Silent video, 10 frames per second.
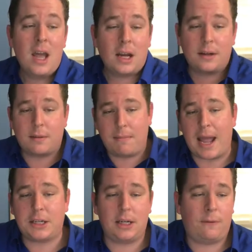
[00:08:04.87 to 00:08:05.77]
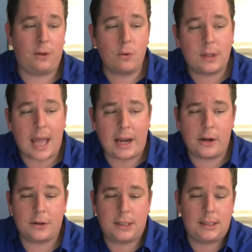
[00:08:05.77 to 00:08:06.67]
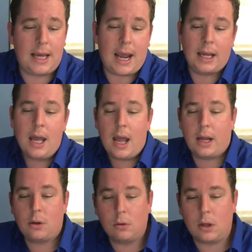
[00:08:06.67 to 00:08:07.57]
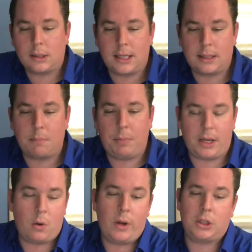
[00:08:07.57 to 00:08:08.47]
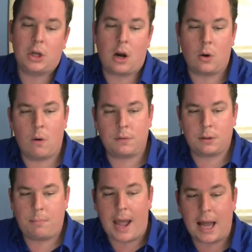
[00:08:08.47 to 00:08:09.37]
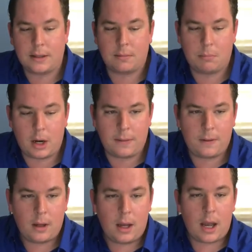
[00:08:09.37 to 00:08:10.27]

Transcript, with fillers: Because imagine if you sat here today and you looked at the Bitcoin chart over the past month